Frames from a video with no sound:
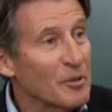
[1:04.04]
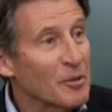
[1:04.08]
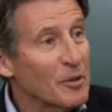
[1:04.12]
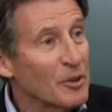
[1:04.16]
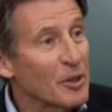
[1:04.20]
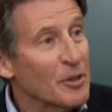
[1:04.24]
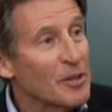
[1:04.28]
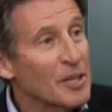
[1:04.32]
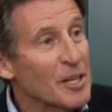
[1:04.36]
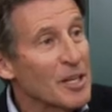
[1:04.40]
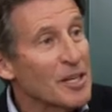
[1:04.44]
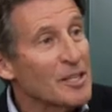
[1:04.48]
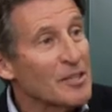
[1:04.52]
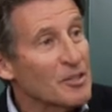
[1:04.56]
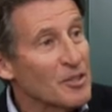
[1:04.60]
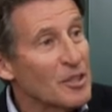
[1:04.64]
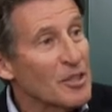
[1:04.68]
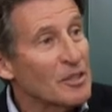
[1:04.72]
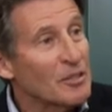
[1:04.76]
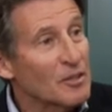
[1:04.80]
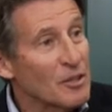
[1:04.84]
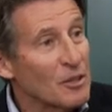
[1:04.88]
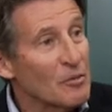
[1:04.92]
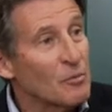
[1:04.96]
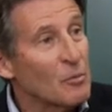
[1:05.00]
you know, it's
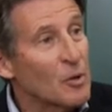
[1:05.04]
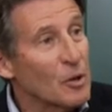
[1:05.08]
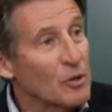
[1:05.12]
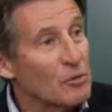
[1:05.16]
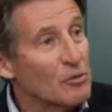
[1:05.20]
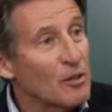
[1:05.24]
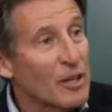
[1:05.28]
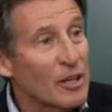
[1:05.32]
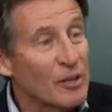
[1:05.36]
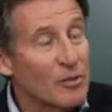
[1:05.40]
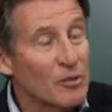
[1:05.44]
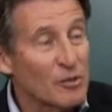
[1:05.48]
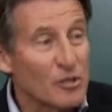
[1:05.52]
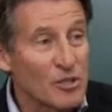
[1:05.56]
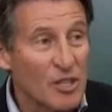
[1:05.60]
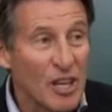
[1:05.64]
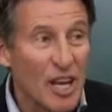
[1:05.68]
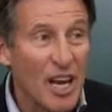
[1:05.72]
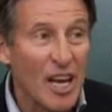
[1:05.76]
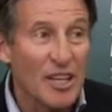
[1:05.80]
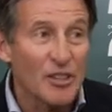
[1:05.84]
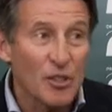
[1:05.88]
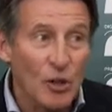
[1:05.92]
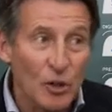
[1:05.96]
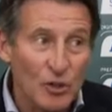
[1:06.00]
world records
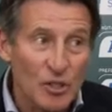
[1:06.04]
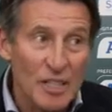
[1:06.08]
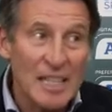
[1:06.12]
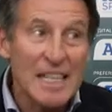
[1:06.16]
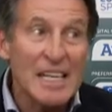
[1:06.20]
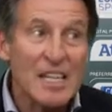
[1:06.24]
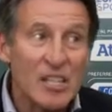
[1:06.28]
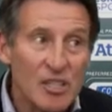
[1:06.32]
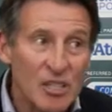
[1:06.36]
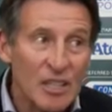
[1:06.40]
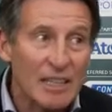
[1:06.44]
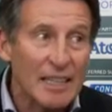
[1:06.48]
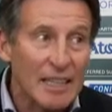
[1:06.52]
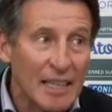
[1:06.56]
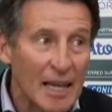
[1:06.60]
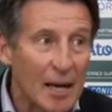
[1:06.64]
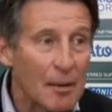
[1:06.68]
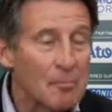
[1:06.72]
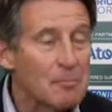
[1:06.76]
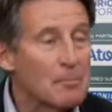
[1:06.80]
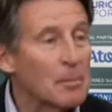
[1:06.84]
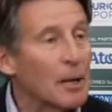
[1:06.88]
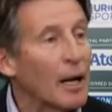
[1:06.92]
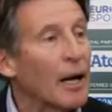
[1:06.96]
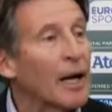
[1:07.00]
are not easily
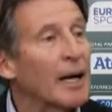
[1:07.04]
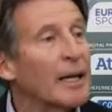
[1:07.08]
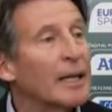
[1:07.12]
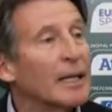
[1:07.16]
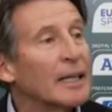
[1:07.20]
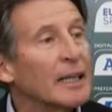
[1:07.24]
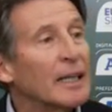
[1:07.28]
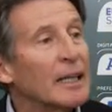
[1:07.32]
come by.